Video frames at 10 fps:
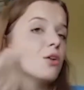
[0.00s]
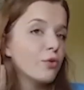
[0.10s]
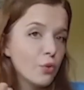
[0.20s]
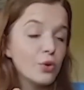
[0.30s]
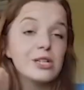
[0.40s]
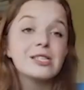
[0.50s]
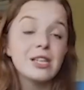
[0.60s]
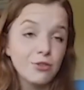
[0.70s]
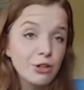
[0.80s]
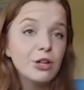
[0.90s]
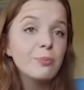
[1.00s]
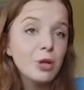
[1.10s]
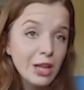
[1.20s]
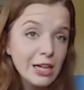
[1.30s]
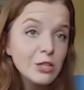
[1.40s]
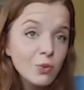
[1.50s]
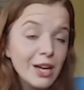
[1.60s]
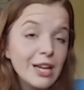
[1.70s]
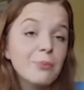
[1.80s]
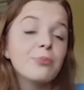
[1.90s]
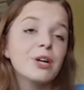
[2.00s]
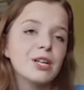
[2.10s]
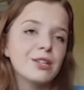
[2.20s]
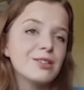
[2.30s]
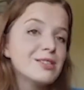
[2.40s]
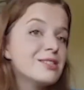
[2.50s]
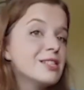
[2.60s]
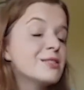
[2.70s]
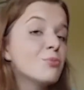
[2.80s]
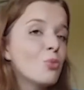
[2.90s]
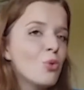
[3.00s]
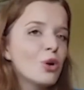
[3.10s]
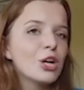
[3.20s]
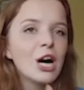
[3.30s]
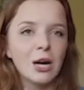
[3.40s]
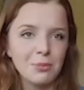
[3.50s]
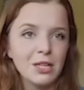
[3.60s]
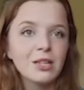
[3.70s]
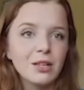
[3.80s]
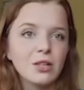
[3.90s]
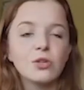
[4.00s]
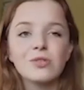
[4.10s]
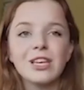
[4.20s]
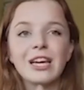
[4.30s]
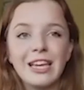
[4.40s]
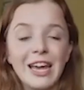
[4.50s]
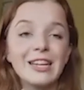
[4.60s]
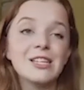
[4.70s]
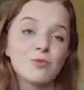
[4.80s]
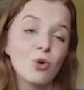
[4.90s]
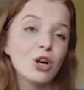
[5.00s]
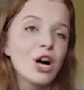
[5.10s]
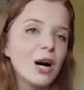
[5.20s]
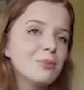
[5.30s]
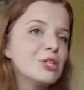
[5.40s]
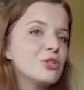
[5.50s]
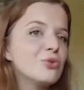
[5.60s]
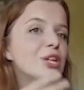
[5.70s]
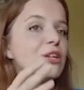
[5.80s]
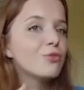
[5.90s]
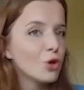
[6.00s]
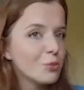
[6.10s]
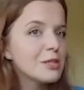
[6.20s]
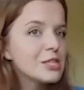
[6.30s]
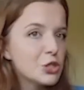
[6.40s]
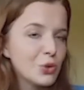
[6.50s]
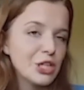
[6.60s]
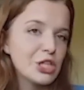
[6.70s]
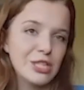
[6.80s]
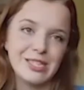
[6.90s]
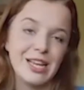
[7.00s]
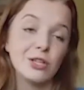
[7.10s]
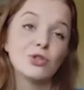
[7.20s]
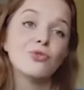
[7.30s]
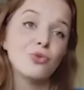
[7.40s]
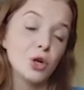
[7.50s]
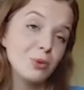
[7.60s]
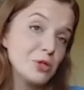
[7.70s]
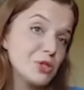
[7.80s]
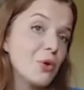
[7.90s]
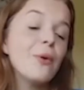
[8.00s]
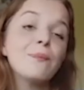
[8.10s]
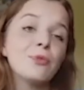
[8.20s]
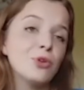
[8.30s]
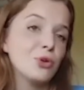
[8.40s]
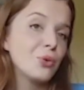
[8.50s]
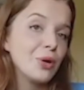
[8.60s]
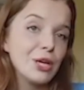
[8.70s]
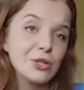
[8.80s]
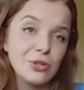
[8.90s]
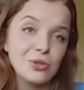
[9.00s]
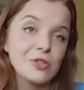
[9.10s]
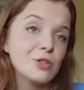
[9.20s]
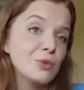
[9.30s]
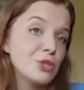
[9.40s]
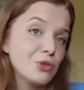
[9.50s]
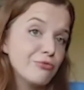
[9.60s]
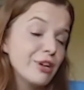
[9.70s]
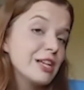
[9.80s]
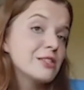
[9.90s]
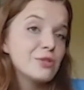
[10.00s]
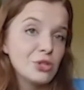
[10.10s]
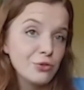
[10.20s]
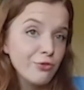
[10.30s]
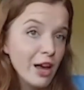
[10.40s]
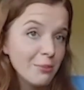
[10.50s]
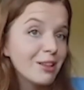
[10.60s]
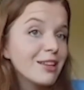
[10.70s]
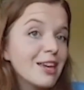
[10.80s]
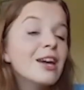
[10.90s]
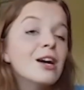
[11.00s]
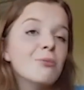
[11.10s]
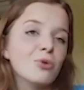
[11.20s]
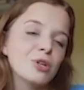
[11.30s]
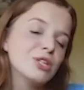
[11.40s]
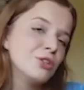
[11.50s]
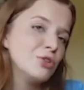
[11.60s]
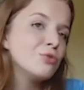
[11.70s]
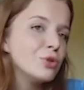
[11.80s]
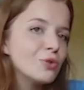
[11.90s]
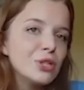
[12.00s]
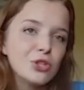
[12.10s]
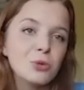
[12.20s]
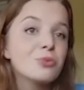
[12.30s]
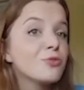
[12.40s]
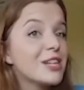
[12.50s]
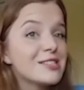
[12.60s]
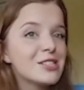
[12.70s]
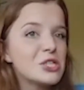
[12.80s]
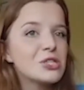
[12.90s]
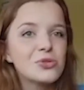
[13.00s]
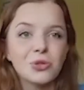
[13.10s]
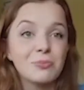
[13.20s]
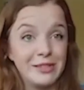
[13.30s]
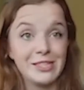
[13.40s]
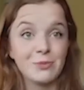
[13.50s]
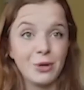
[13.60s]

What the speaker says: of course, in a very polite way, but this is more common. Using can is more common to informal situations than to formal. So you're going to use it with your friends, with your family, more than you would with your professors or business